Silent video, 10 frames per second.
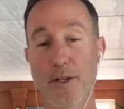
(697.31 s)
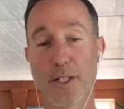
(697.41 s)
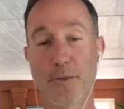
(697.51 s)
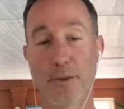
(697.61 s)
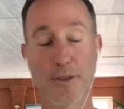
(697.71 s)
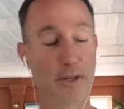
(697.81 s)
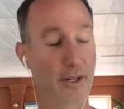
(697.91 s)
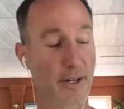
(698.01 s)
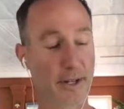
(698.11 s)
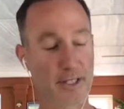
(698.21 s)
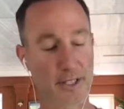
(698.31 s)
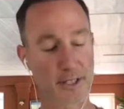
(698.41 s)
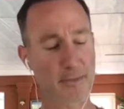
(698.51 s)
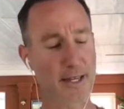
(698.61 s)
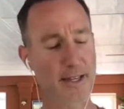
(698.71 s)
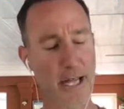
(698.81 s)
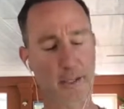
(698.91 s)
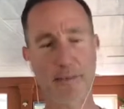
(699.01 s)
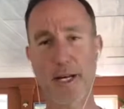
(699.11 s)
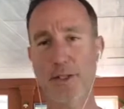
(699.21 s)
only with, it's me,
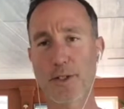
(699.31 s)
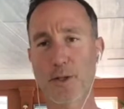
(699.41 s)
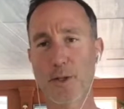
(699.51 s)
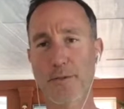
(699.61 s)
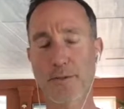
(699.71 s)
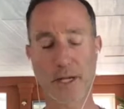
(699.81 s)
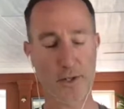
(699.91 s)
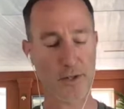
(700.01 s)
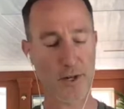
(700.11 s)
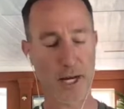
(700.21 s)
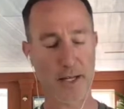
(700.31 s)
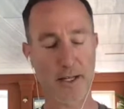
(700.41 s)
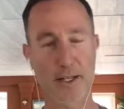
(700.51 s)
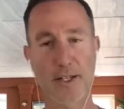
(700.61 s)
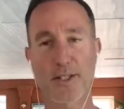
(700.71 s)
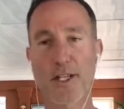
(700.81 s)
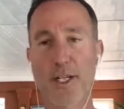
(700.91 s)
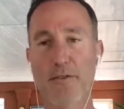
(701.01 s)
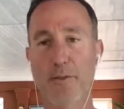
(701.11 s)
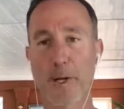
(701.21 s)
Alex Mascioli from Trade the Chain, and
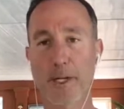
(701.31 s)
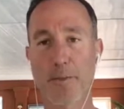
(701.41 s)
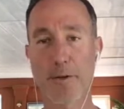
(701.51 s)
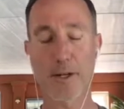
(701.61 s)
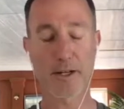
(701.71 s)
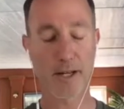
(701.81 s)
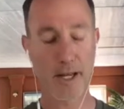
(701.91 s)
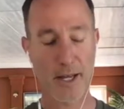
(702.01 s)
CJ from Wrecked Rebellion.